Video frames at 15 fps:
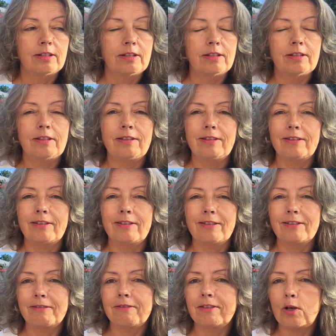a,
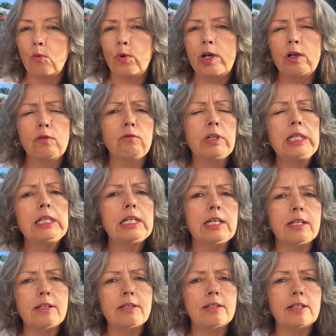a weird
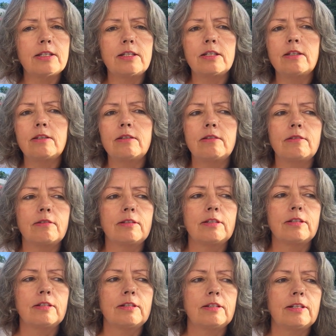release. It didn't,
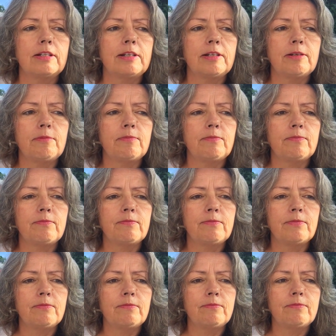um,
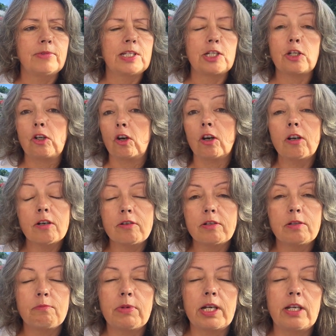it didn't
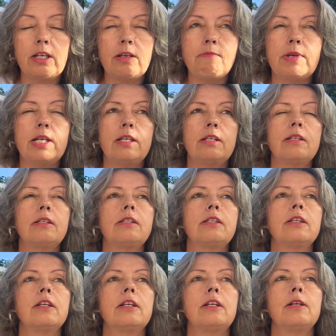hurt by any means,
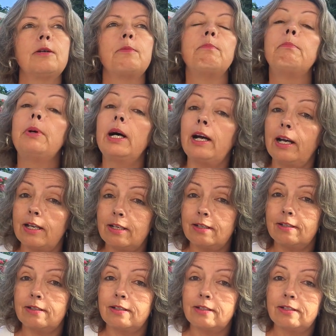but
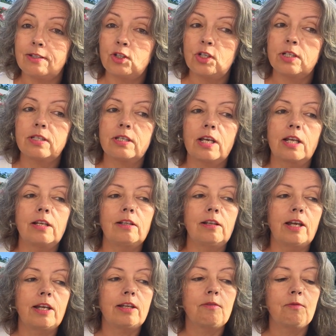just kind of
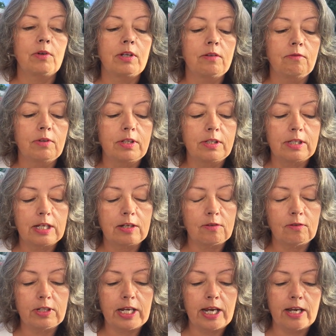like what what is that
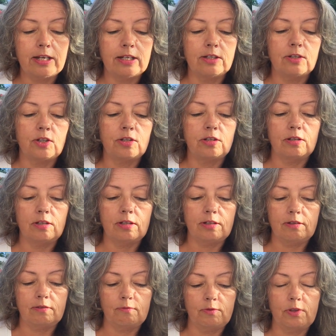old adage
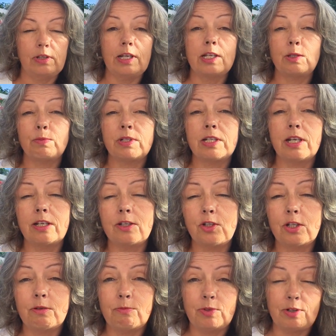uh, with Lay's potato
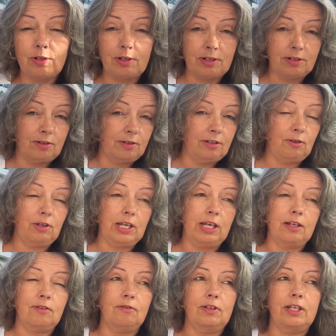chips? You can you
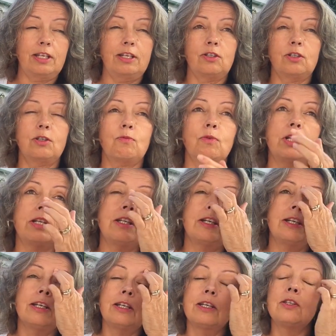can't only eat just one.
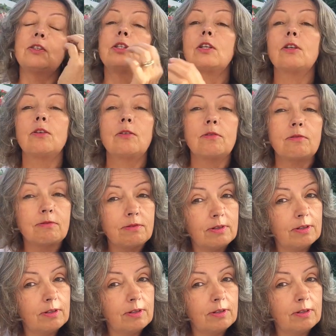So